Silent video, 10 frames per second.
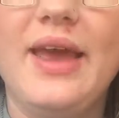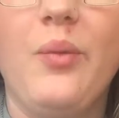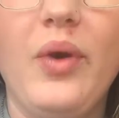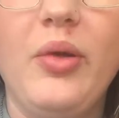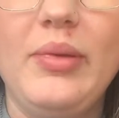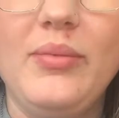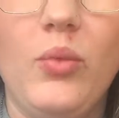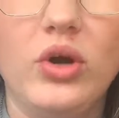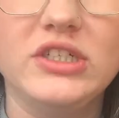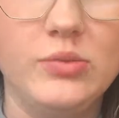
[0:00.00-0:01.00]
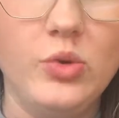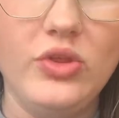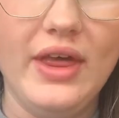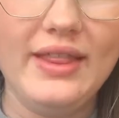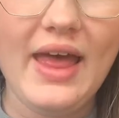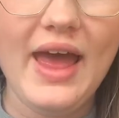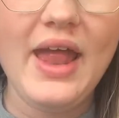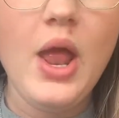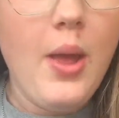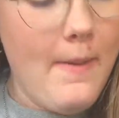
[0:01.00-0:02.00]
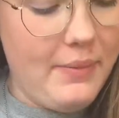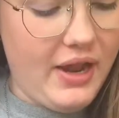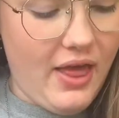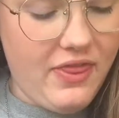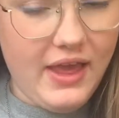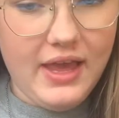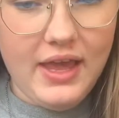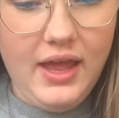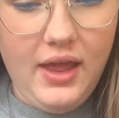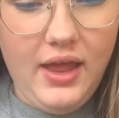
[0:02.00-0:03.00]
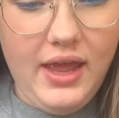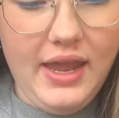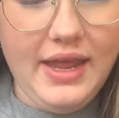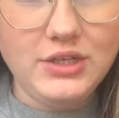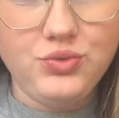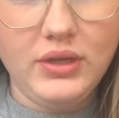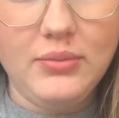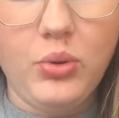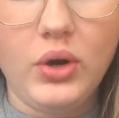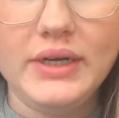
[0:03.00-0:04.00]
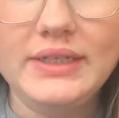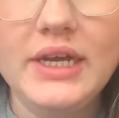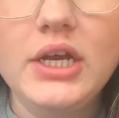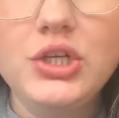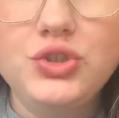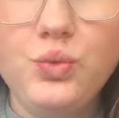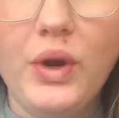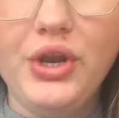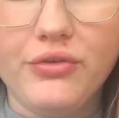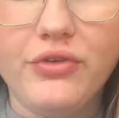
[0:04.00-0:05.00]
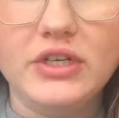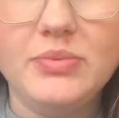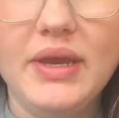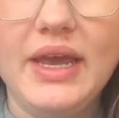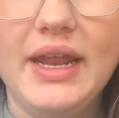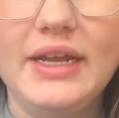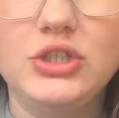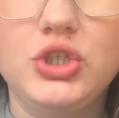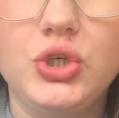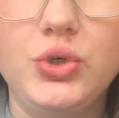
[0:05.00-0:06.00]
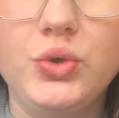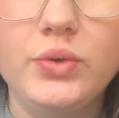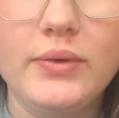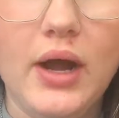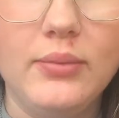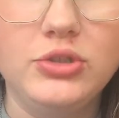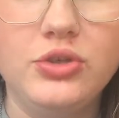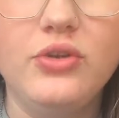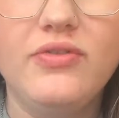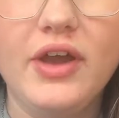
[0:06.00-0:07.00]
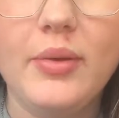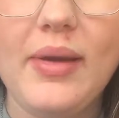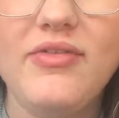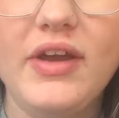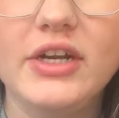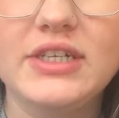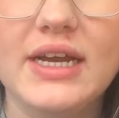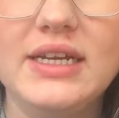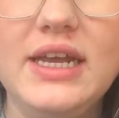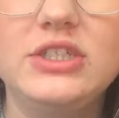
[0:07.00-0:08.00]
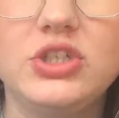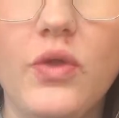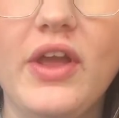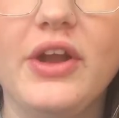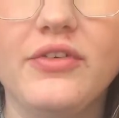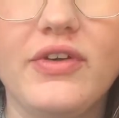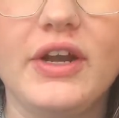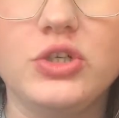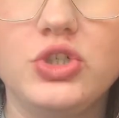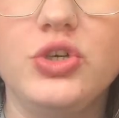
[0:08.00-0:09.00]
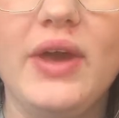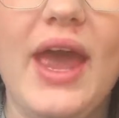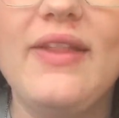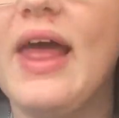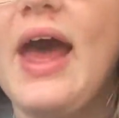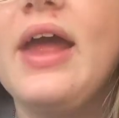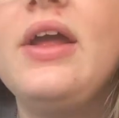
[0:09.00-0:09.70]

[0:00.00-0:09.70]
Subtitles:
it will be more smooth like that. But I think it is really important when you're first beginning to do the finger by finger technique, so that your fingers do gain that